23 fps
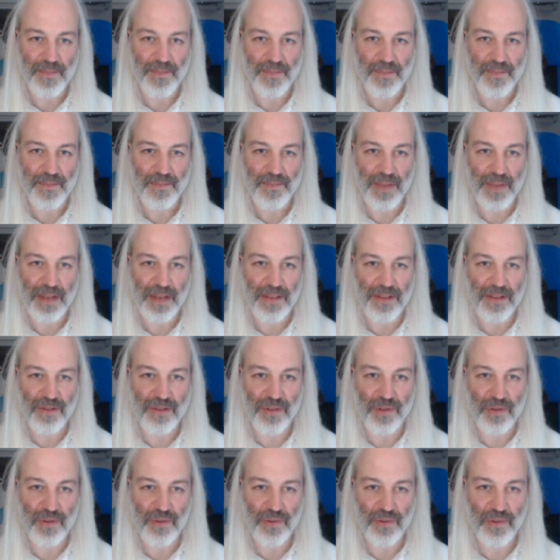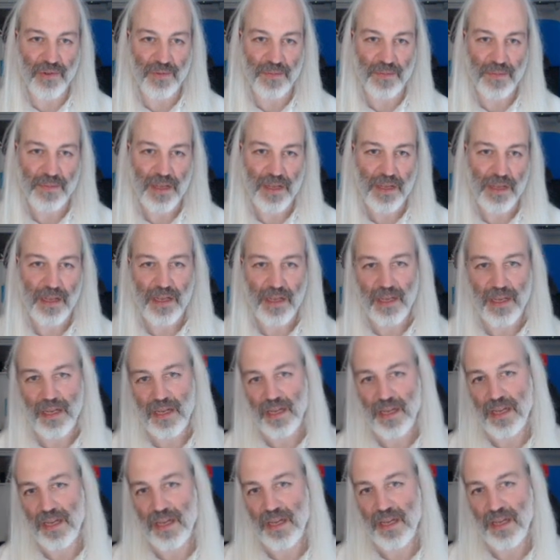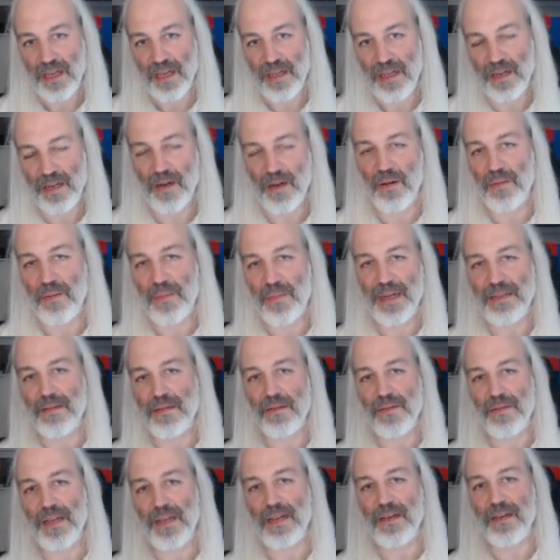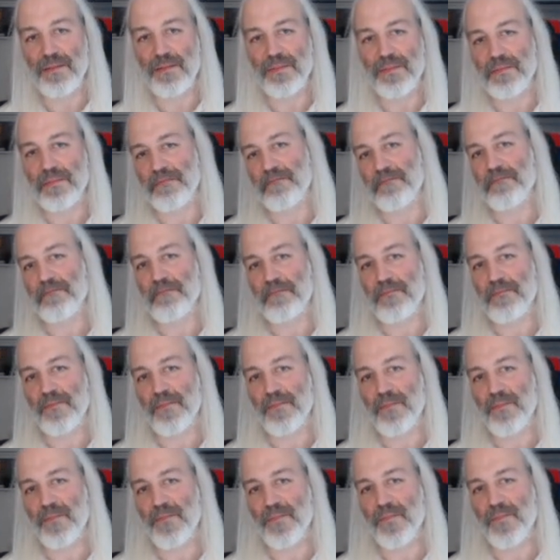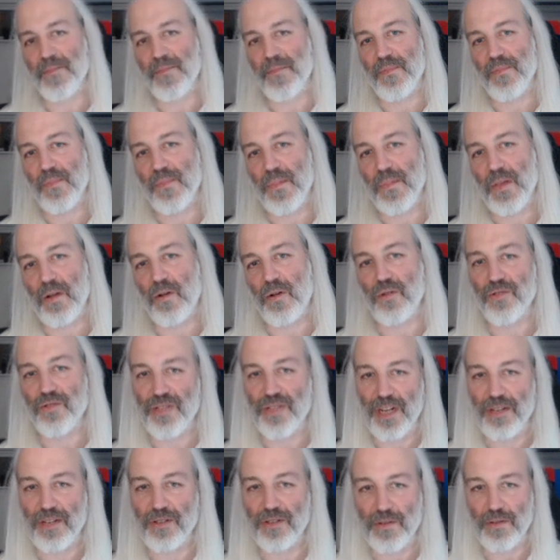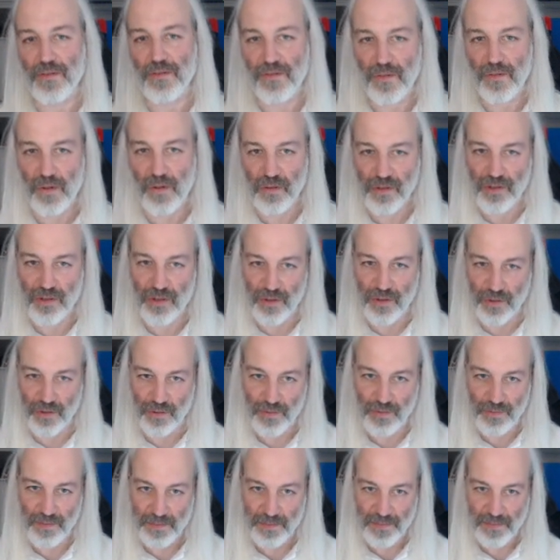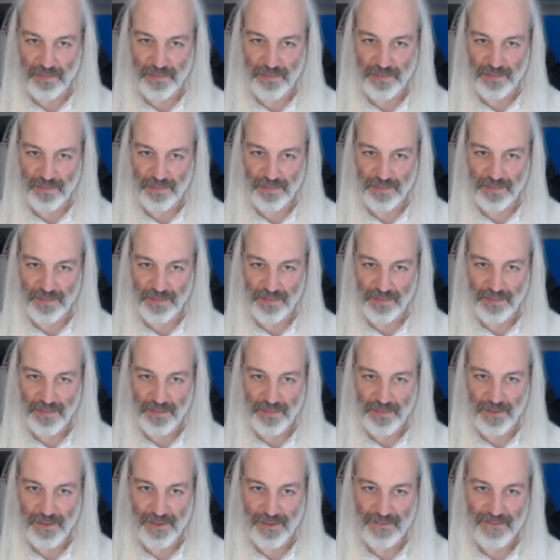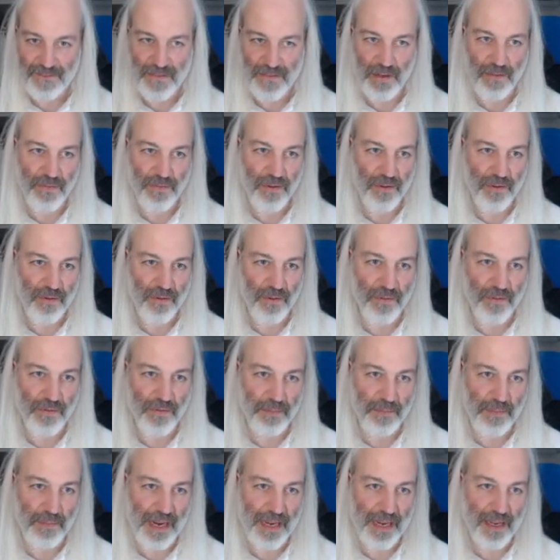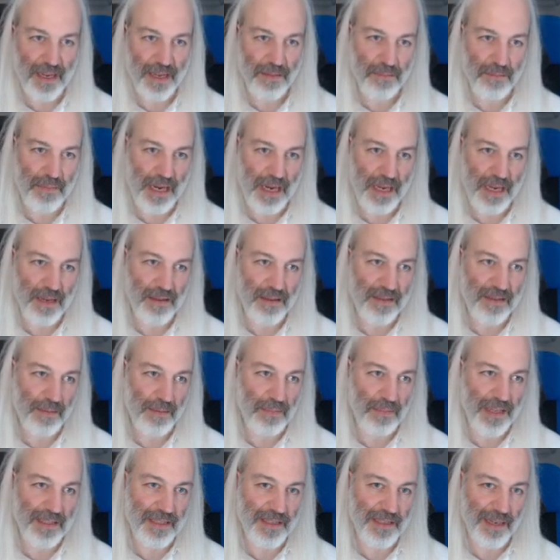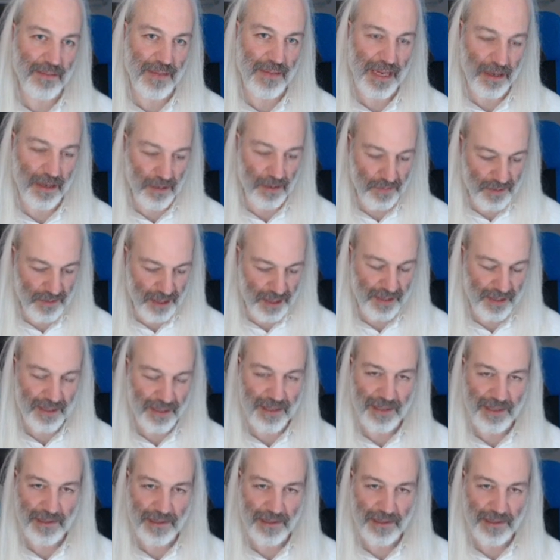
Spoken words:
by the two, you know, but the conjunction of those two, of my template and my object.